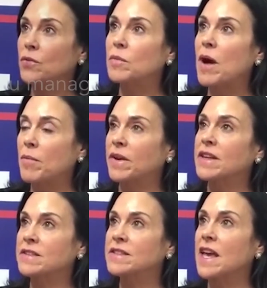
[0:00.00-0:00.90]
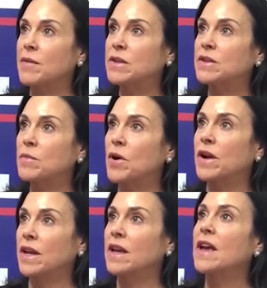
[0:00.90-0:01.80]
new Republicans came into the
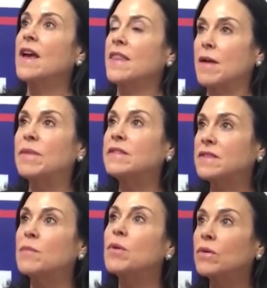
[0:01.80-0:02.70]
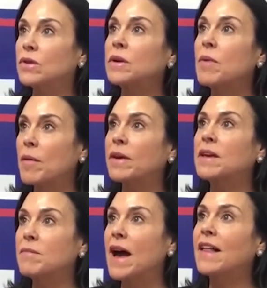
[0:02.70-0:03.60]
party. That means they pulled a
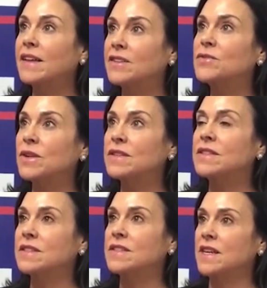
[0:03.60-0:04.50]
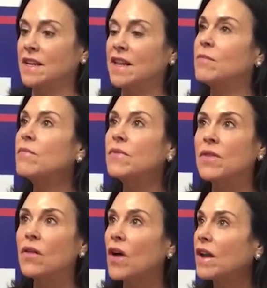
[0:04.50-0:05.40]
Republican ballot in 2016.
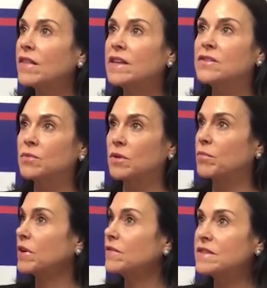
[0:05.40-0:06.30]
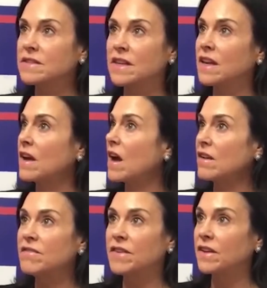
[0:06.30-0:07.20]
And a lot of these were previously
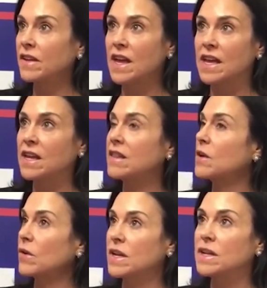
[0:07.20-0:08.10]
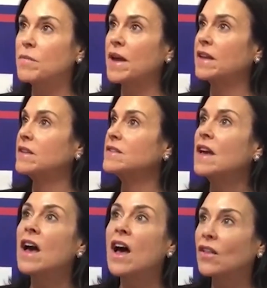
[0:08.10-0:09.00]
unaffiliated, they were independents.
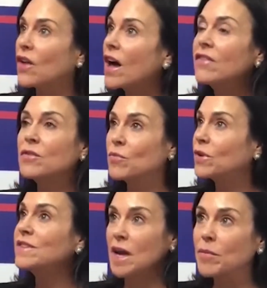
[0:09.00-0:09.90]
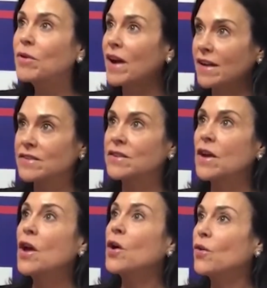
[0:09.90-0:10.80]
A lot of them were Democrats
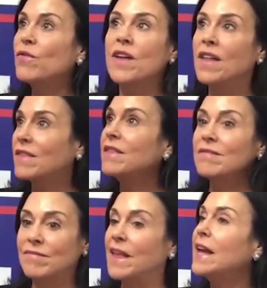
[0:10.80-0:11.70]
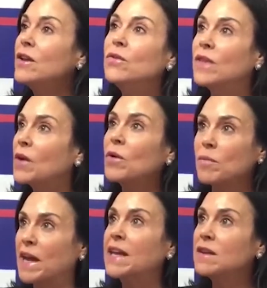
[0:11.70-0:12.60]
who thought they knew they were
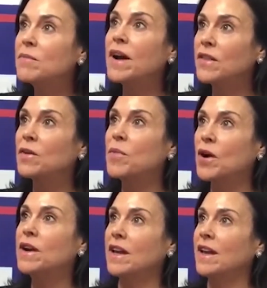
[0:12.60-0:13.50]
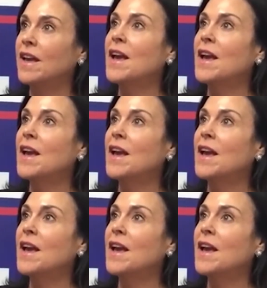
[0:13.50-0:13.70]
abandoned by their party.